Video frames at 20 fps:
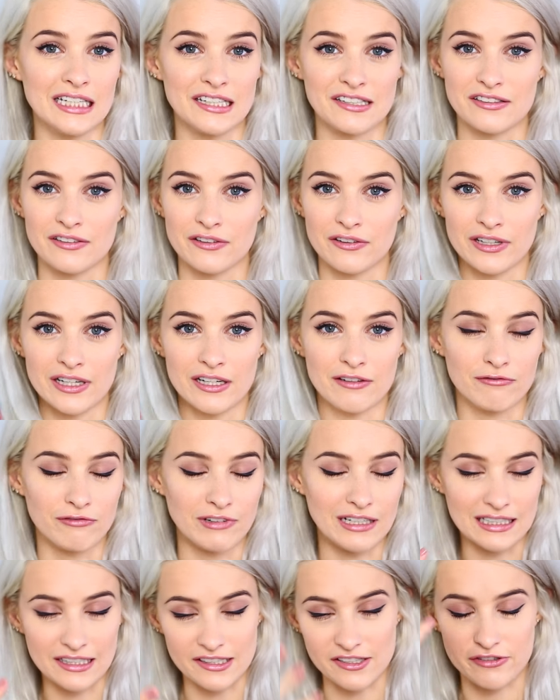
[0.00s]
in the sun. It
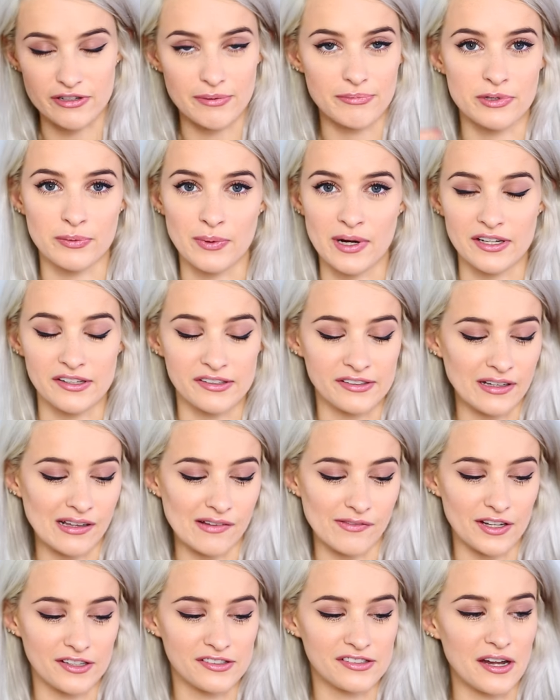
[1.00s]
really stripped away the
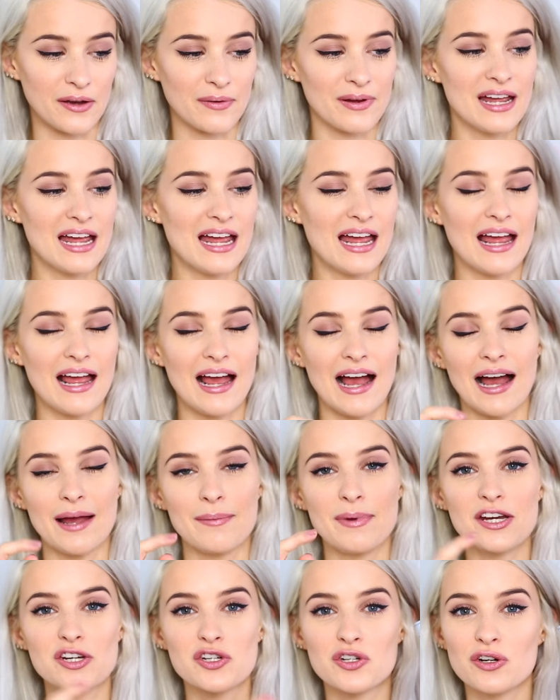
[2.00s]
silver. So
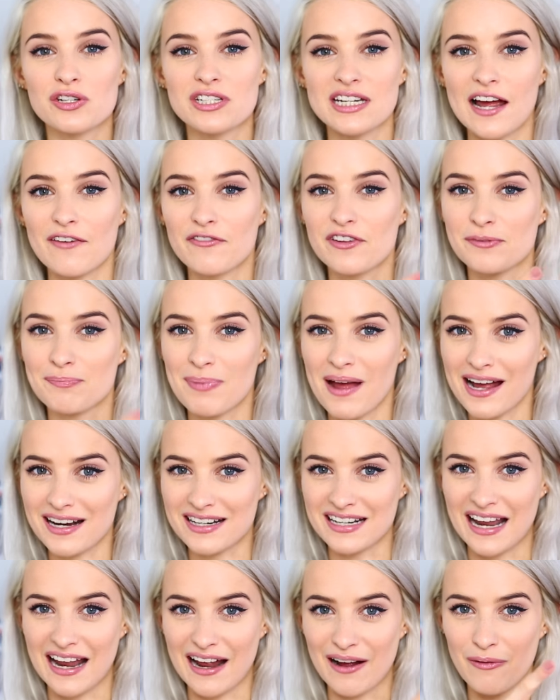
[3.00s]
I make sure to have this
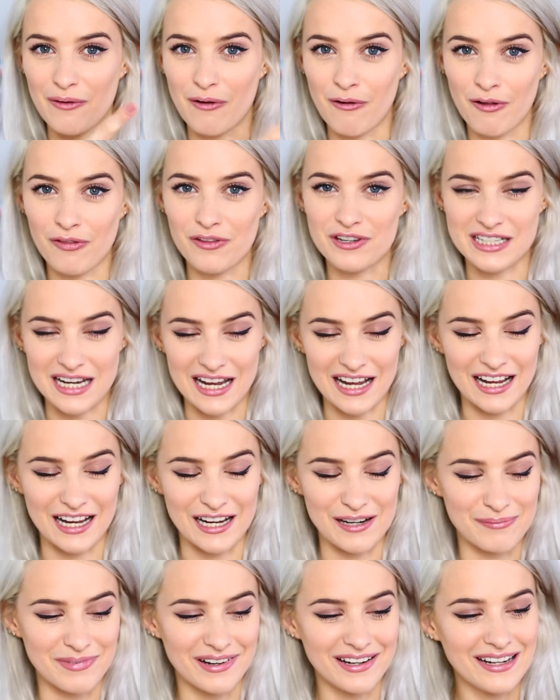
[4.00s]
pack now all the
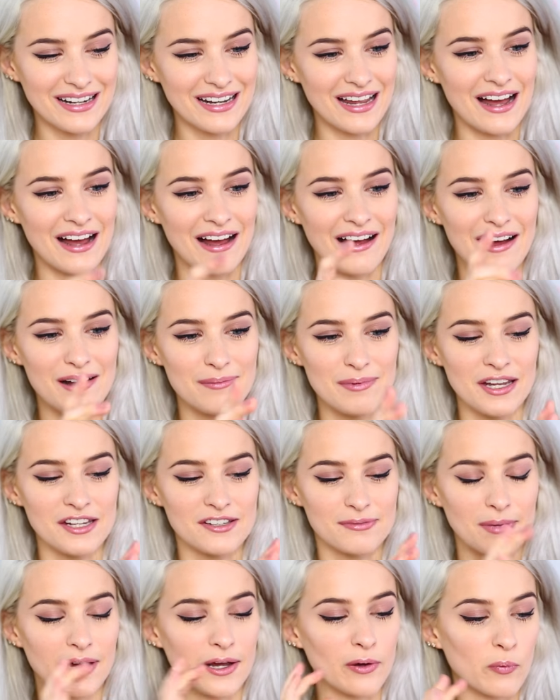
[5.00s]
time.
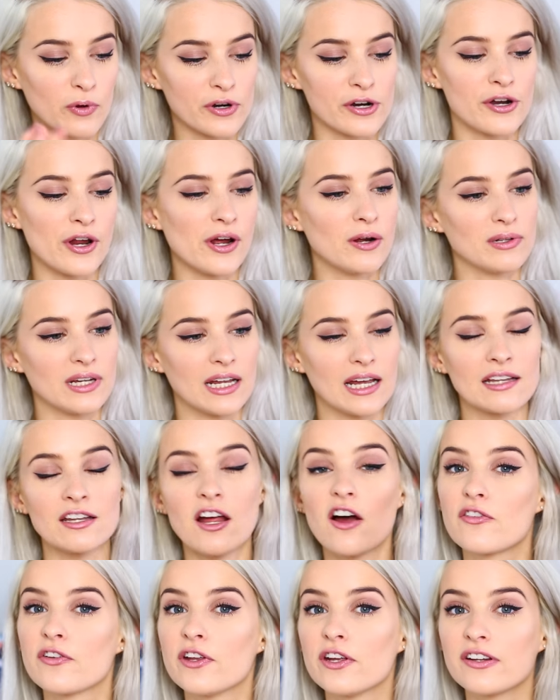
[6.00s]
It's my one and only. A
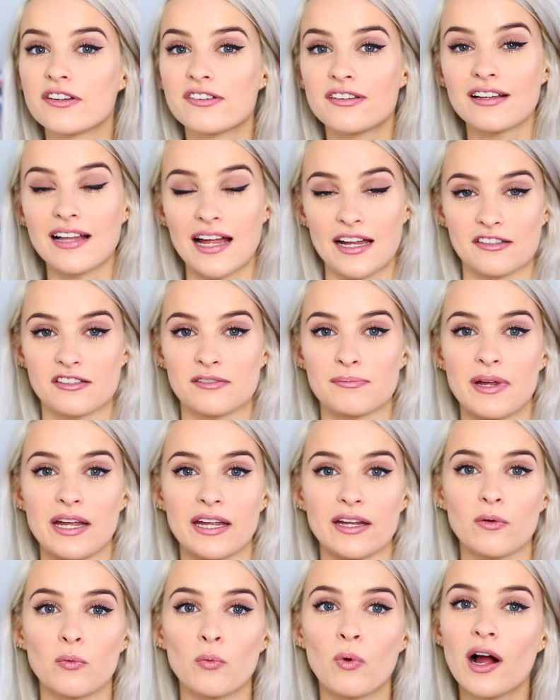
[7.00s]
lot of you still ask
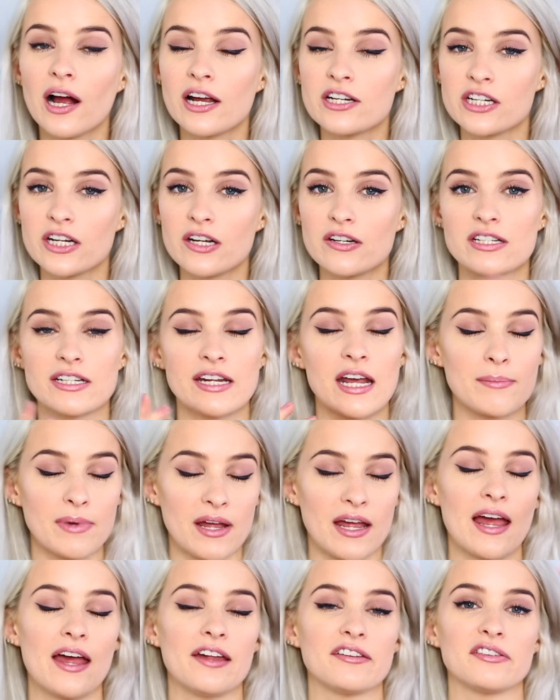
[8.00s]
me what I do to get
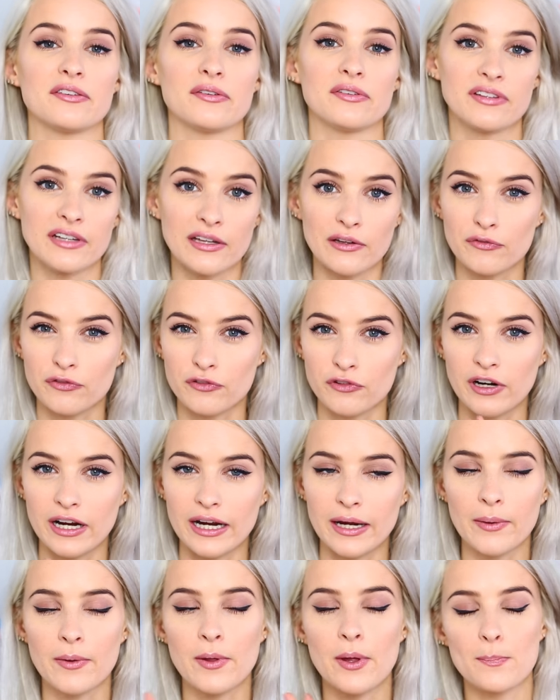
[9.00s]
my hair so
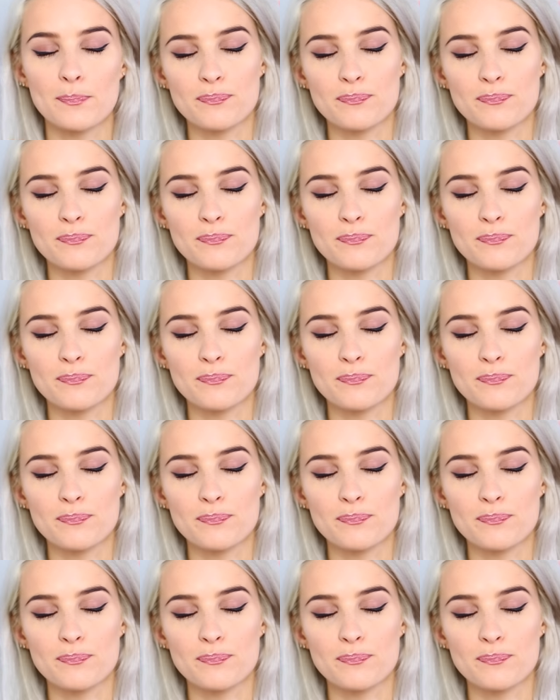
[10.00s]
silvery